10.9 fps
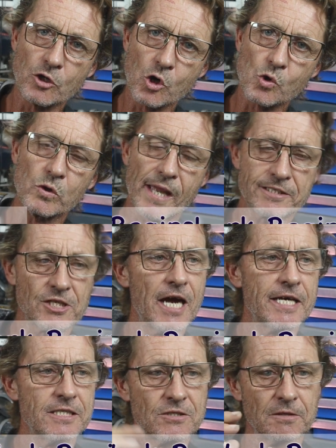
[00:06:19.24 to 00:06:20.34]
got all that
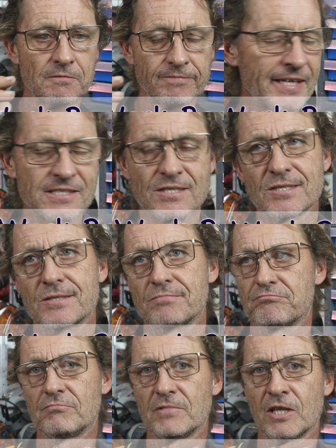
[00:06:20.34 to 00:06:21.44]
changed, and that's
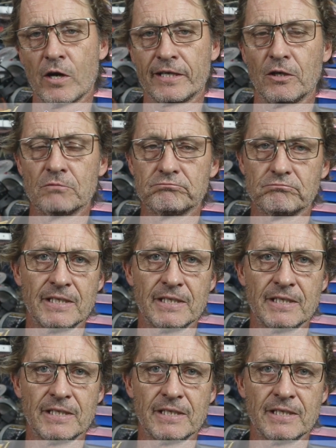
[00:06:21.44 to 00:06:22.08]
like a